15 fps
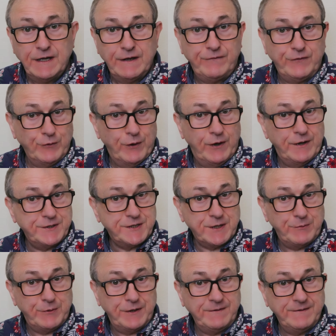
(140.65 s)
If you are
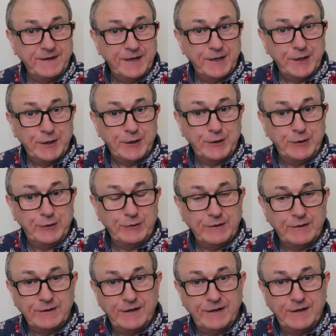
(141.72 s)
someone who